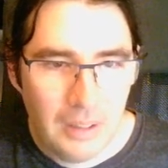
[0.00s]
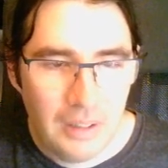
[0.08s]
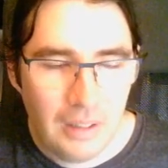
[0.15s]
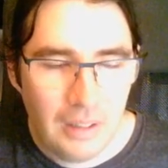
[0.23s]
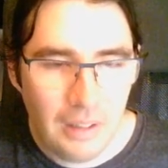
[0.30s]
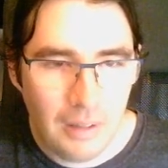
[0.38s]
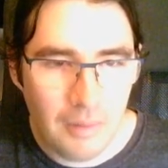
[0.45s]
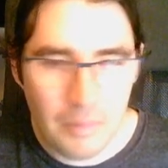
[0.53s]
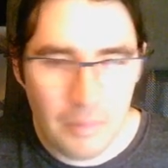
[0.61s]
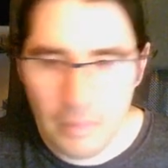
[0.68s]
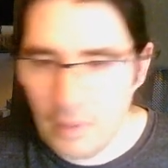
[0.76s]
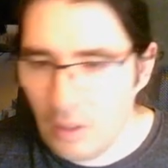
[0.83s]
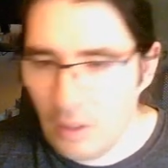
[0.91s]
I
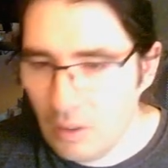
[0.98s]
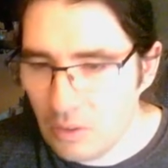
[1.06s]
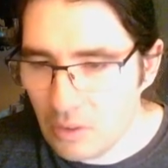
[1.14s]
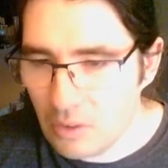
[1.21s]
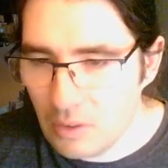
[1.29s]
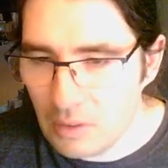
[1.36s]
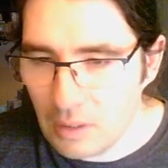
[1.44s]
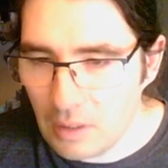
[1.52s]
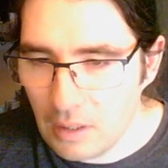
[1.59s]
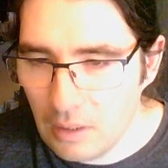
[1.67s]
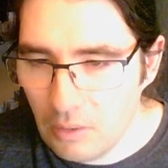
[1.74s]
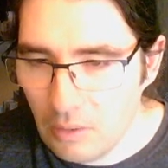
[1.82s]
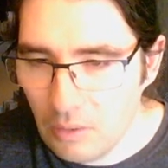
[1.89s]
just need to
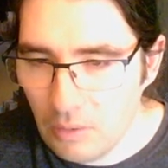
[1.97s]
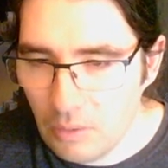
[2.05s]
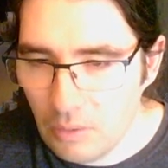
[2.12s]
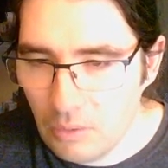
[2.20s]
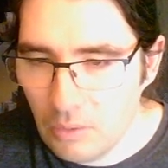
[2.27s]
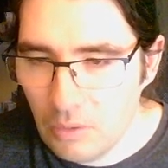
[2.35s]
kill